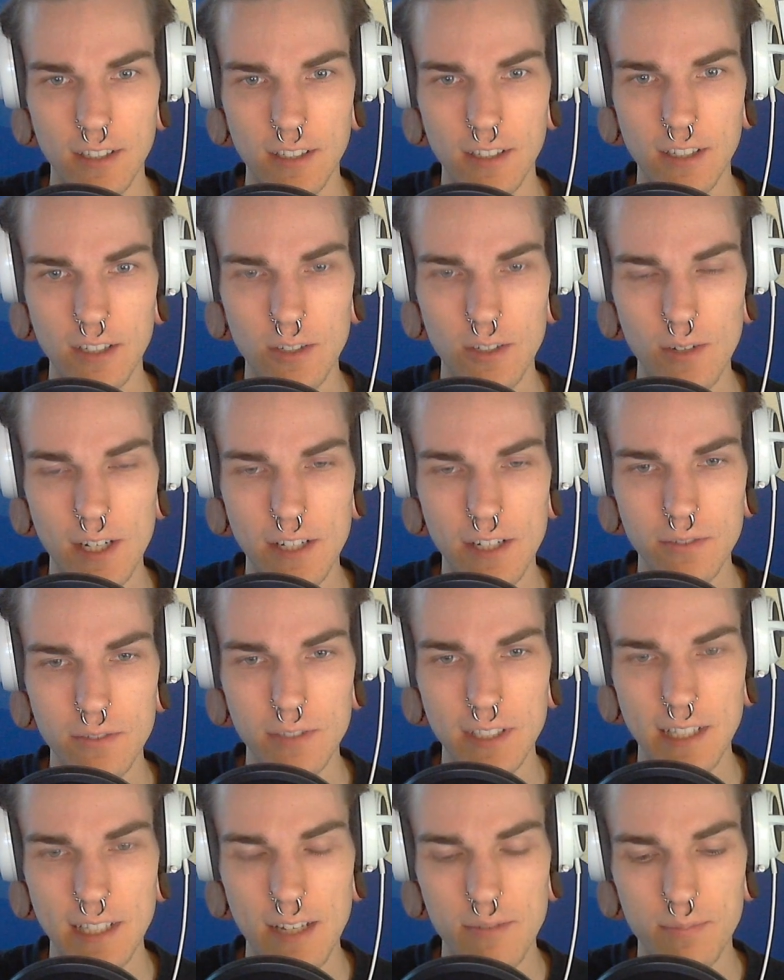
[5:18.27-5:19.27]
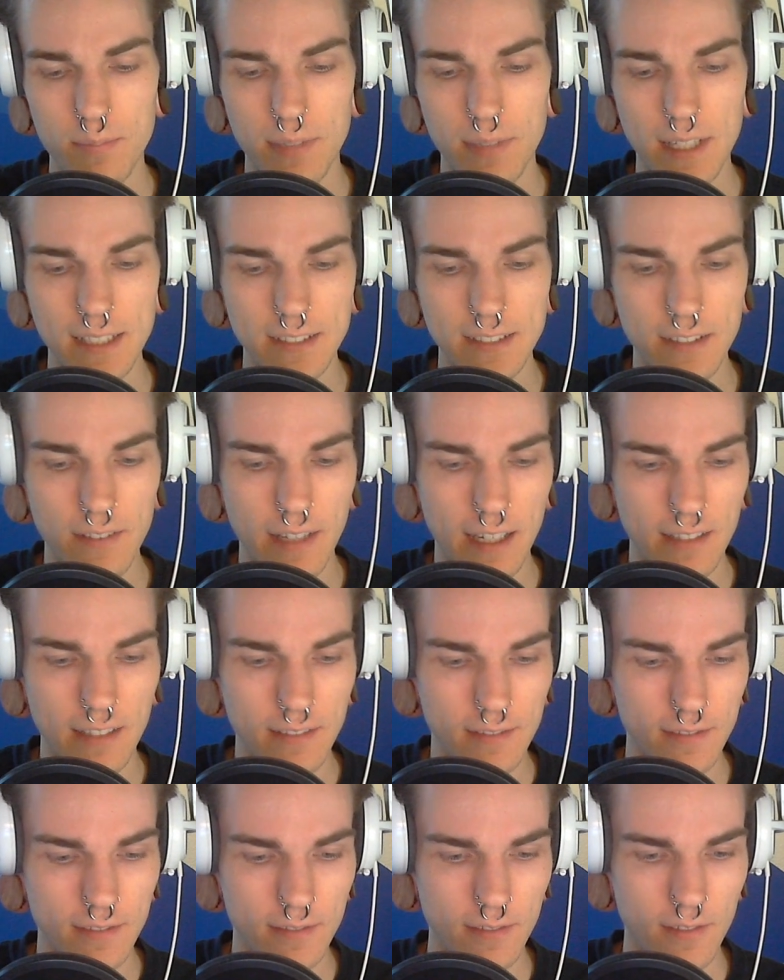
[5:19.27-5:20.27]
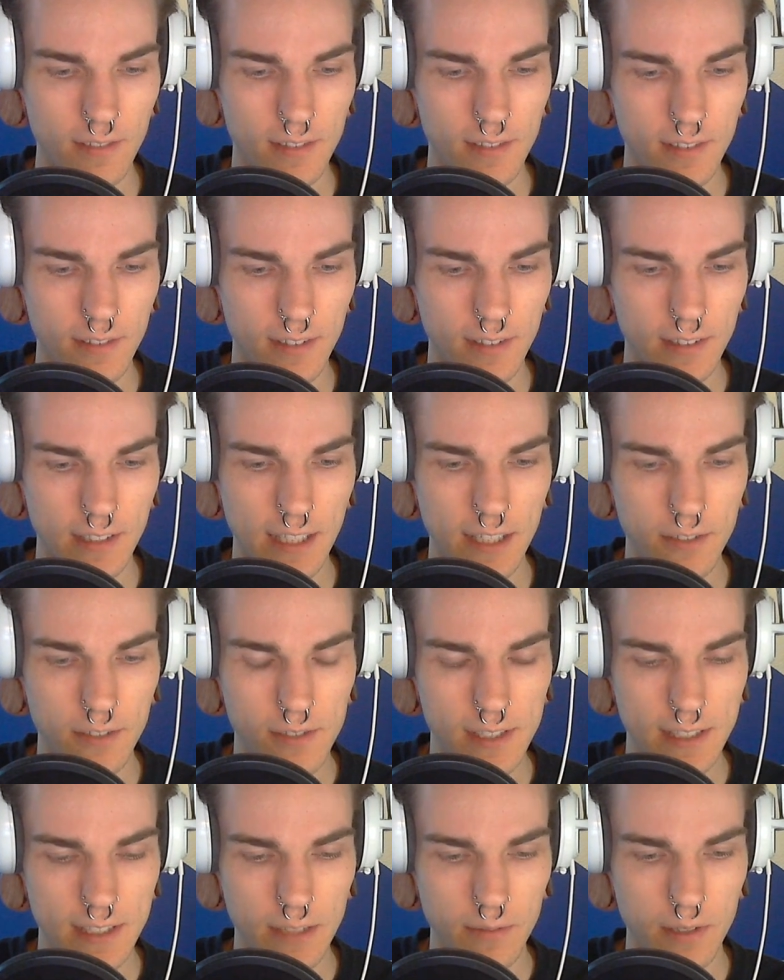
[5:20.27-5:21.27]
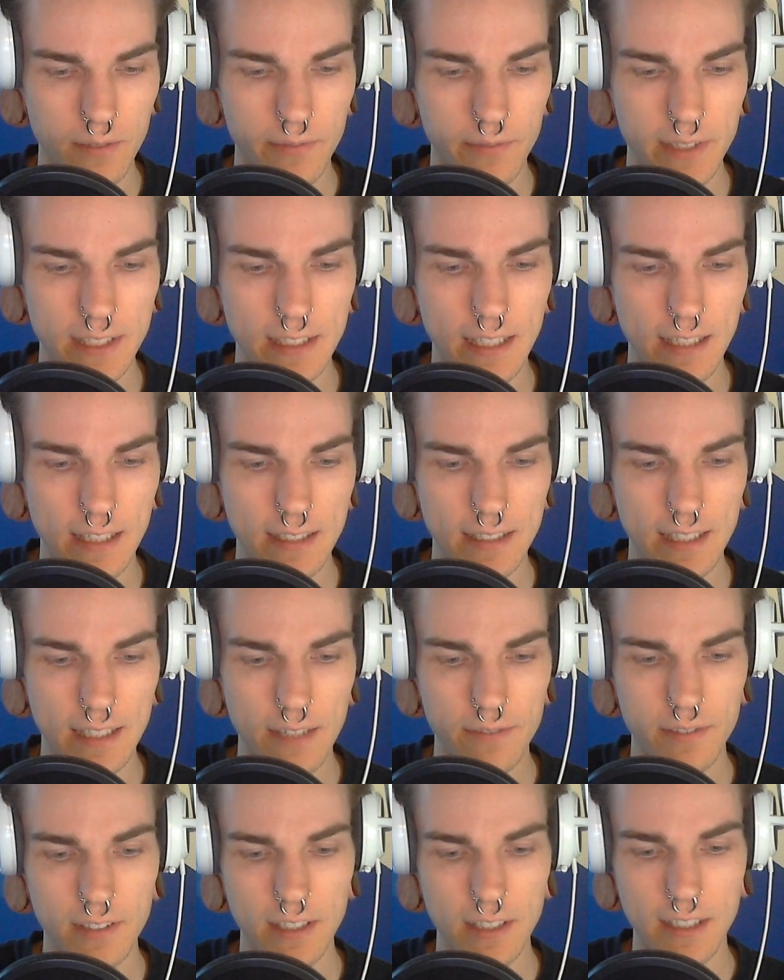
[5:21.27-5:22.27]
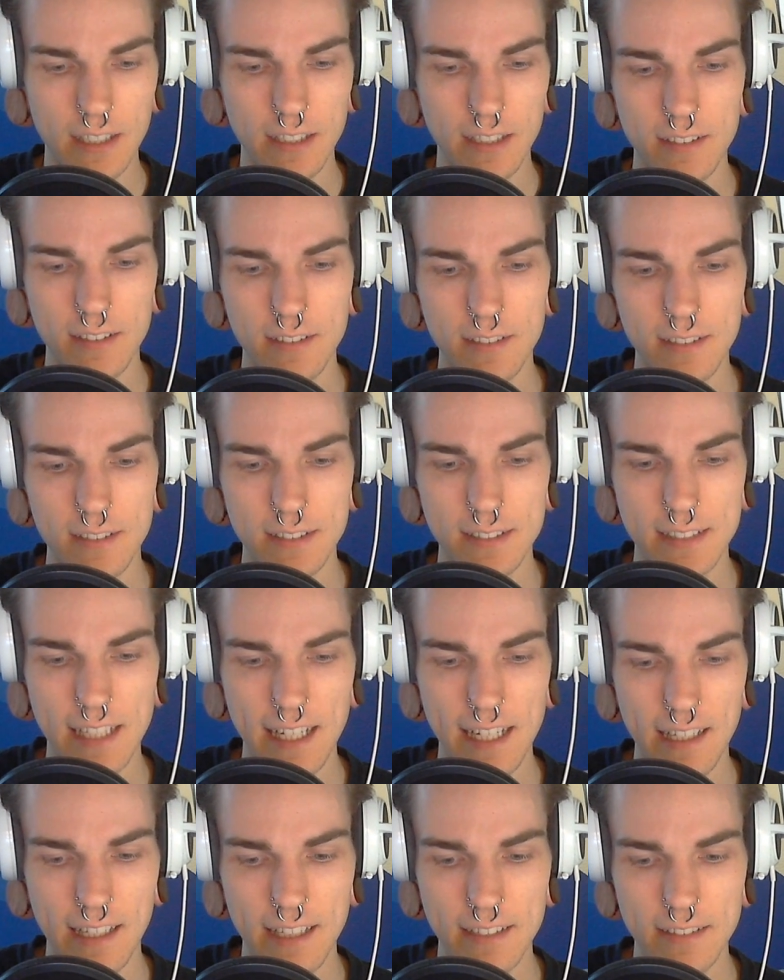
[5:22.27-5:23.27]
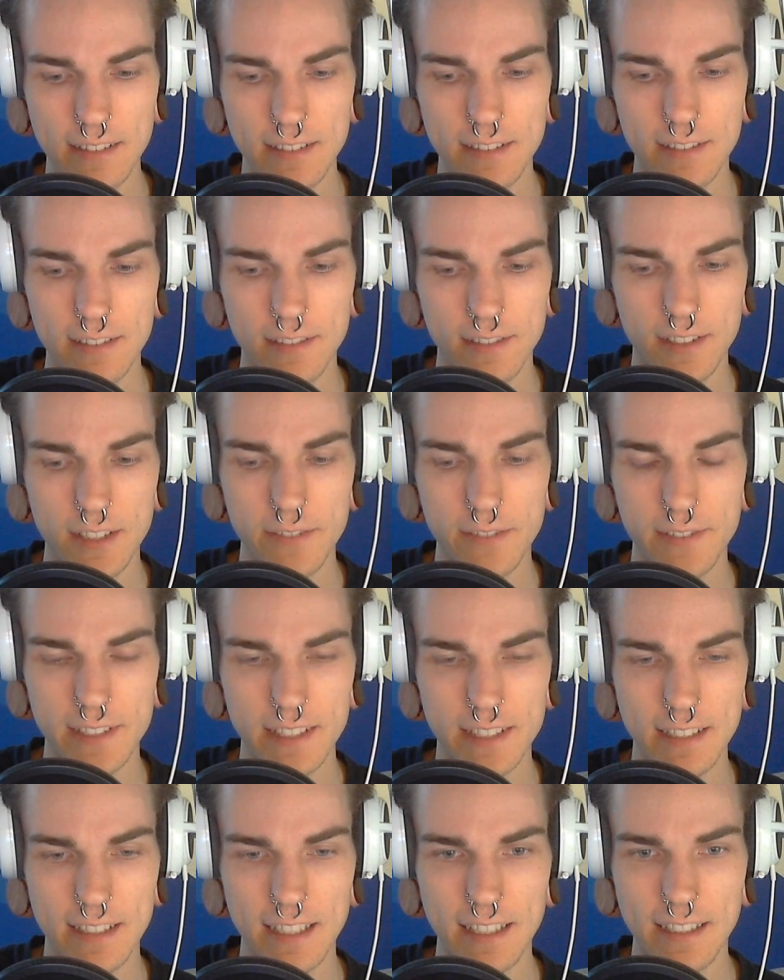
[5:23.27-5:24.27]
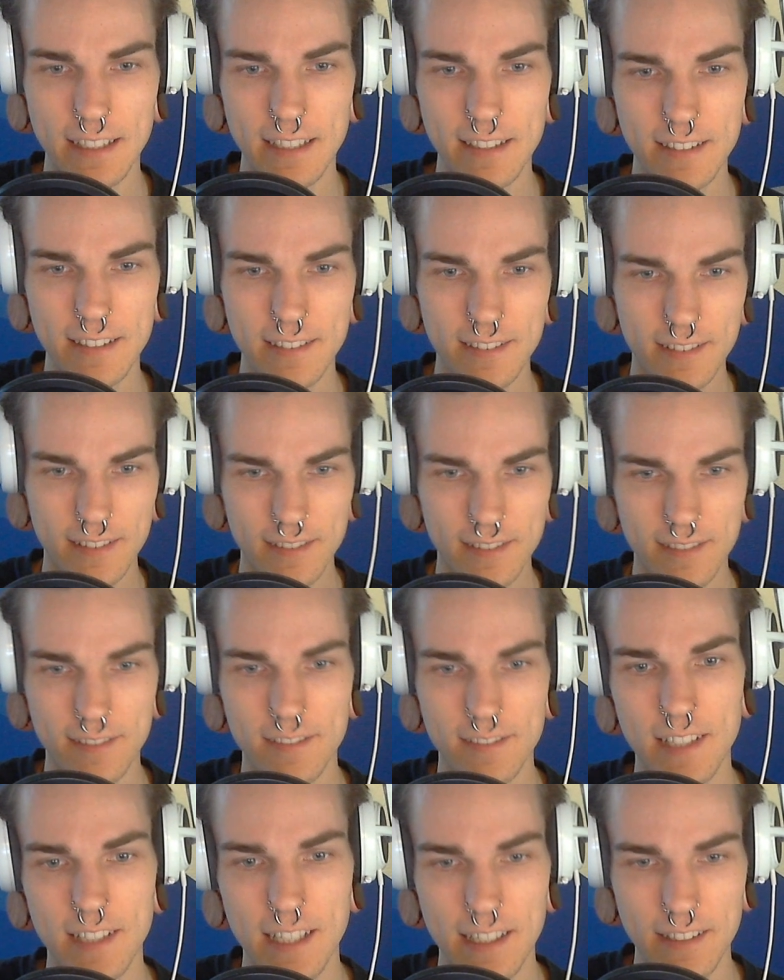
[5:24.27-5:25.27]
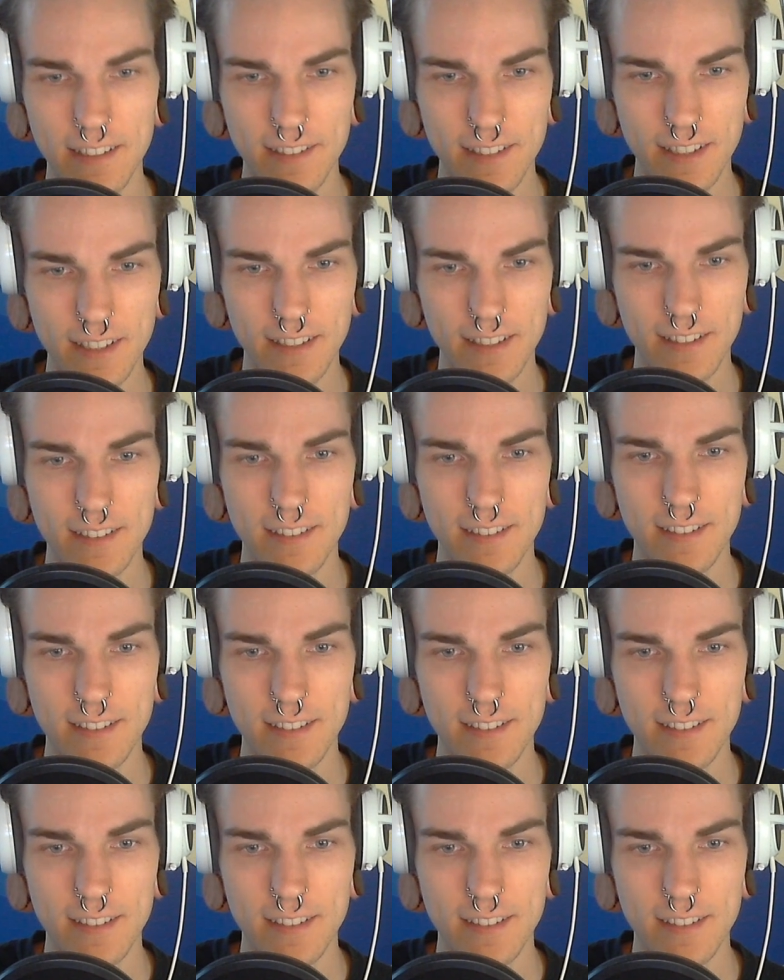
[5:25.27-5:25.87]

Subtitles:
Oh, I don't really have plans on that. Countries I want to visit are definitely Thailand, to visit Kilian and